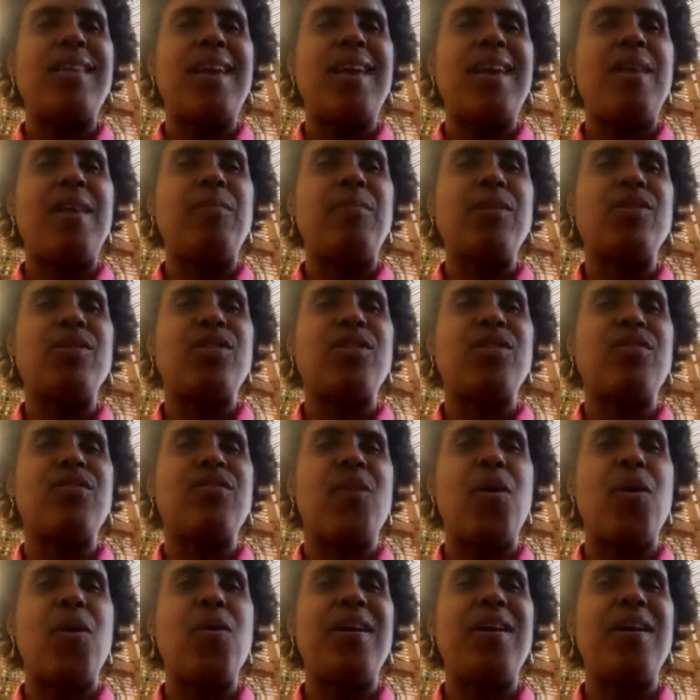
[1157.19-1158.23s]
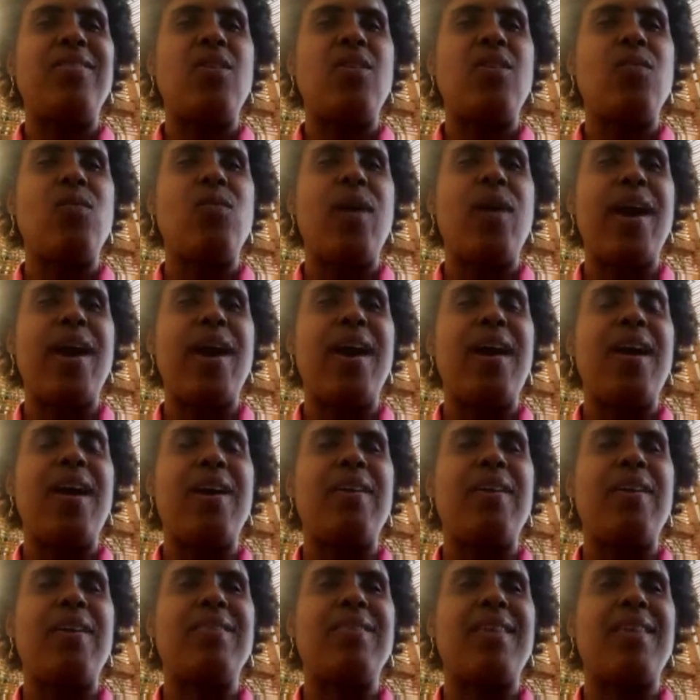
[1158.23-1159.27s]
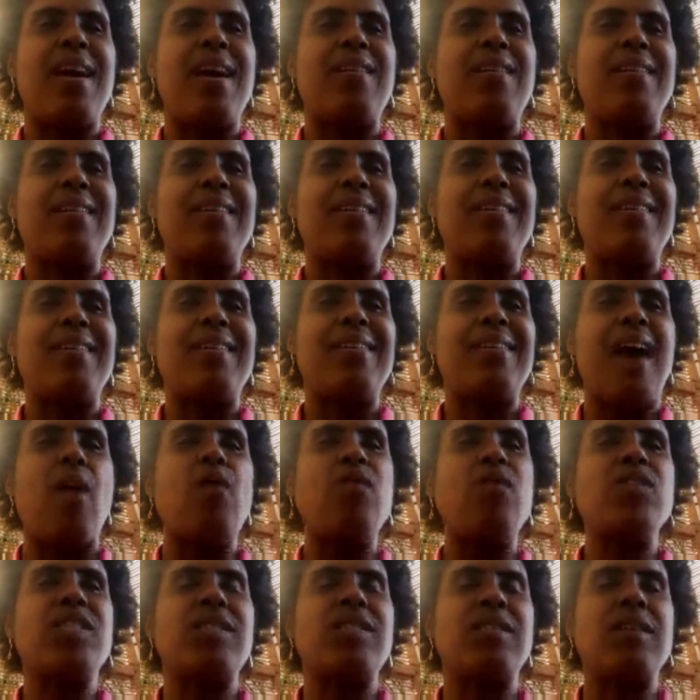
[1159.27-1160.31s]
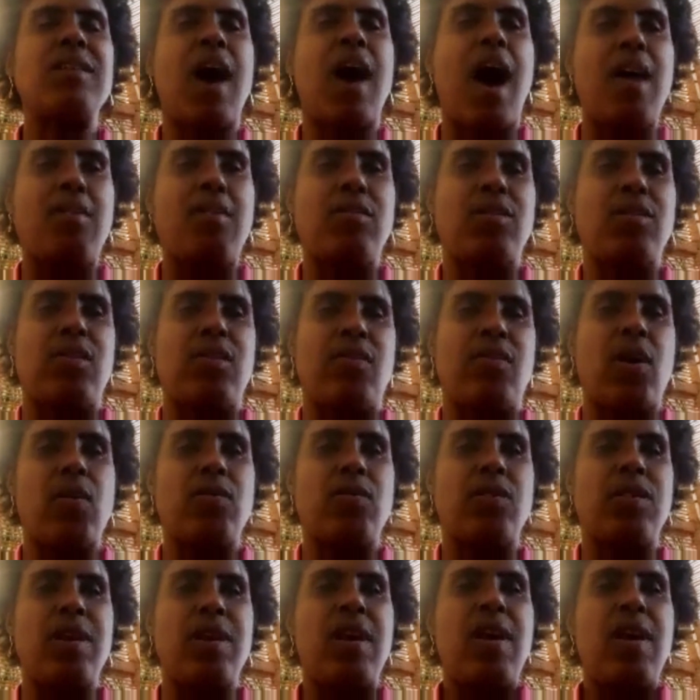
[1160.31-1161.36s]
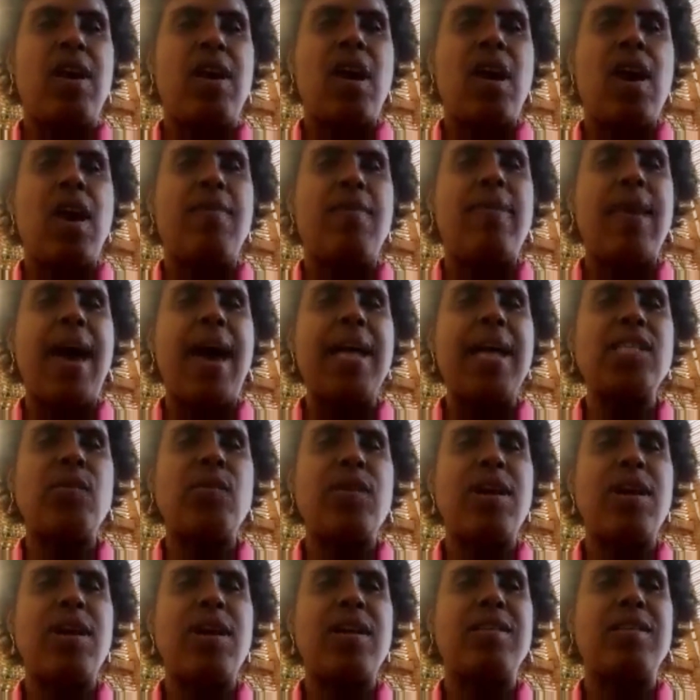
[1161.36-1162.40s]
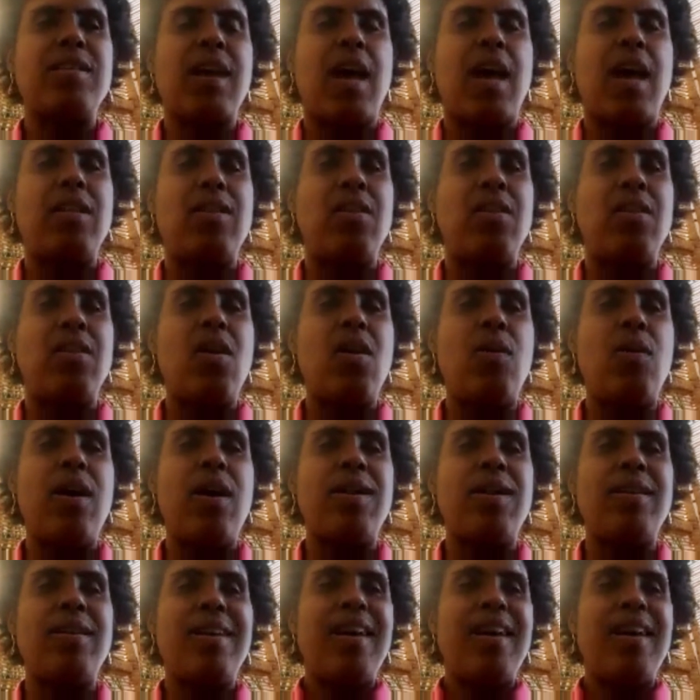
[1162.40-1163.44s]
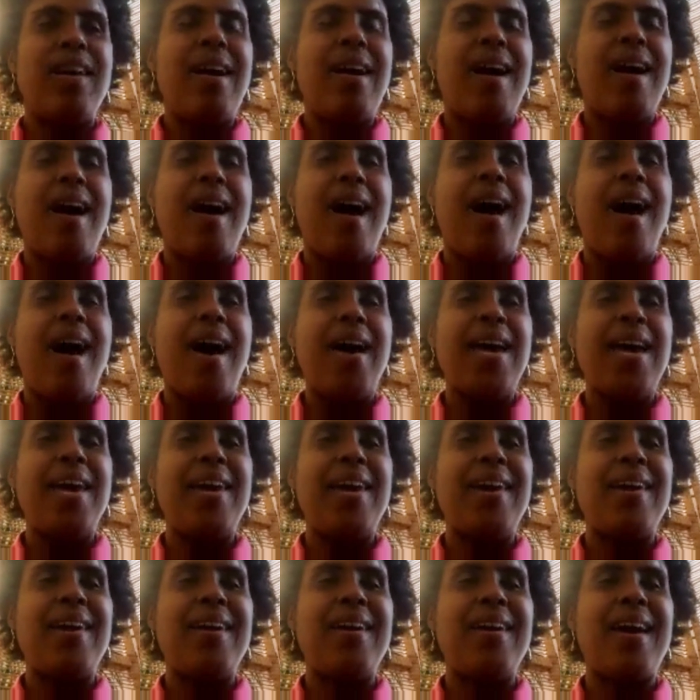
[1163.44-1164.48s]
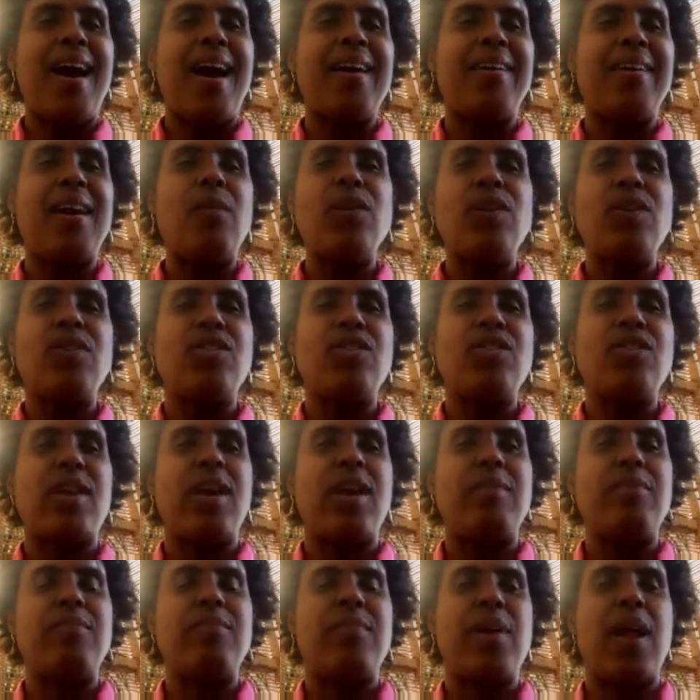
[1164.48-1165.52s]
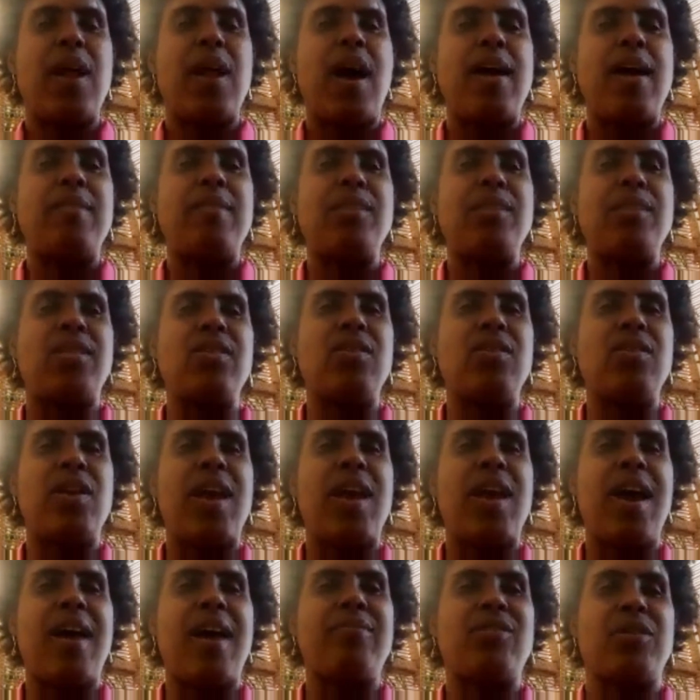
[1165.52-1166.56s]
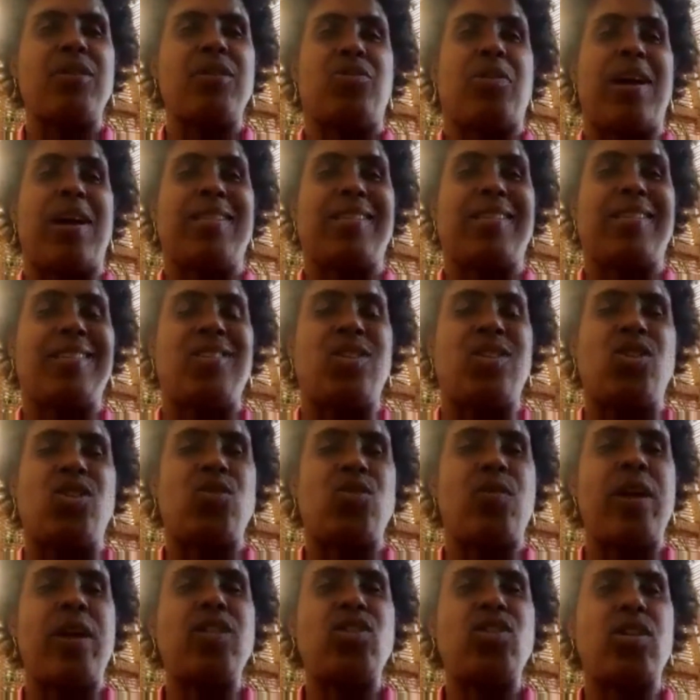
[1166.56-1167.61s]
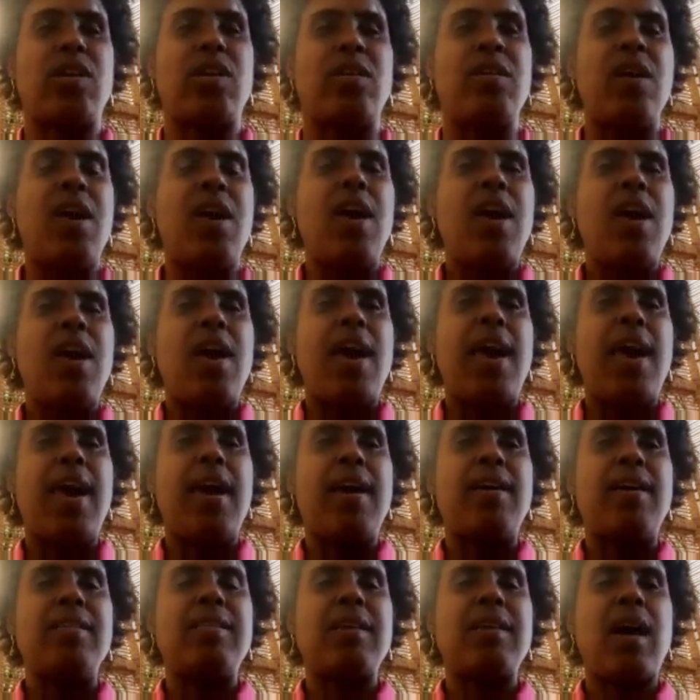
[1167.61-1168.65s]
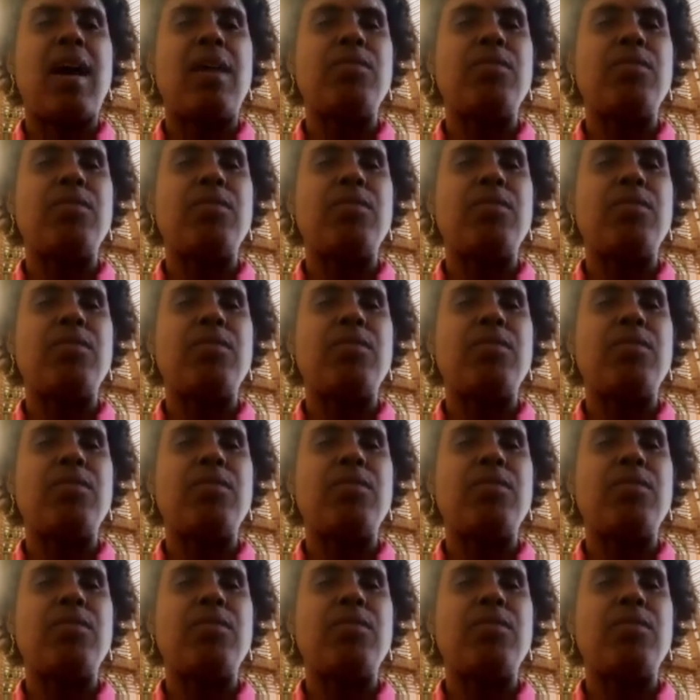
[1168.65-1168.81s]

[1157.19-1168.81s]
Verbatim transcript: I wasn't able to vote in the way that I was entitled to vote. And that's when I decided, you know what, I, I get what you're saying, but I am still going to have to address the situation.